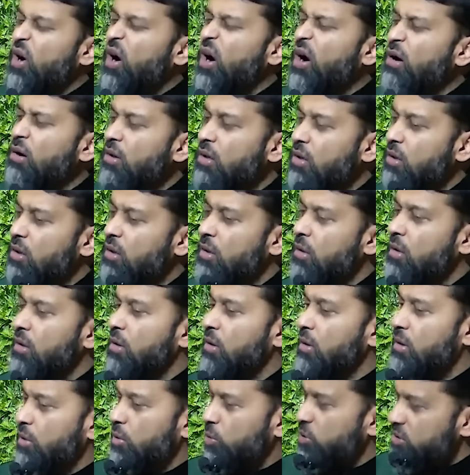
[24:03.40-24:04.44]
uncle
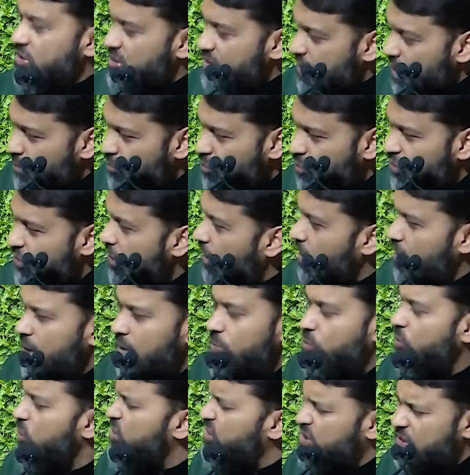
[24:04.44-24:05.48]
Abu Talib
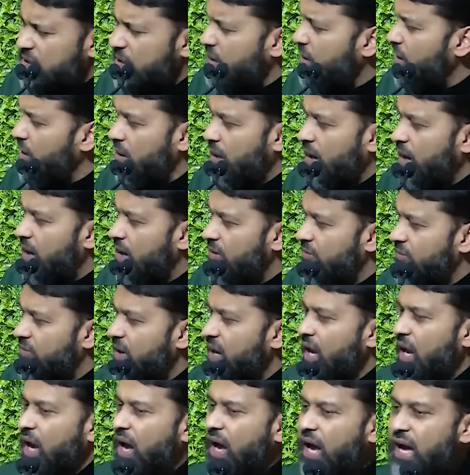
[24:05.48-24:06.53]
were still alive,
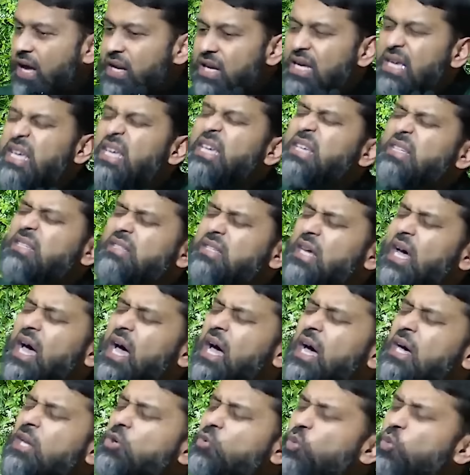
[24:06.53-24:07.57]
and his hand